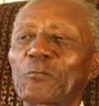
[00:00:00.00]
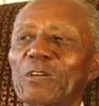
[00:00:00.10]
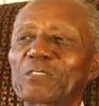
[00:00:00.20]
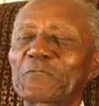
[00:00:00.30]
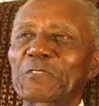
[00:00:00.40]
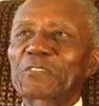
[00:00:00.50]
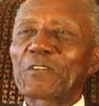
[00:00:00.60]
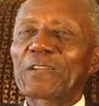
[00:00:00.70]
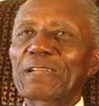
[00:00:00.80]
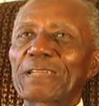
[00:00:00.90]
it was a
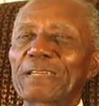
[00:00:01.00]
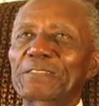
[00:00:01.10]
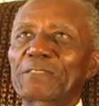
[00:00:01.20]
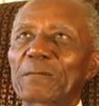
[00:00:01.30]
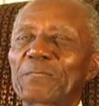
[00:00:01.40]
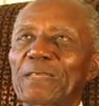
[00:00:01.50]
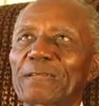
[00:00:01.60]
fraternity except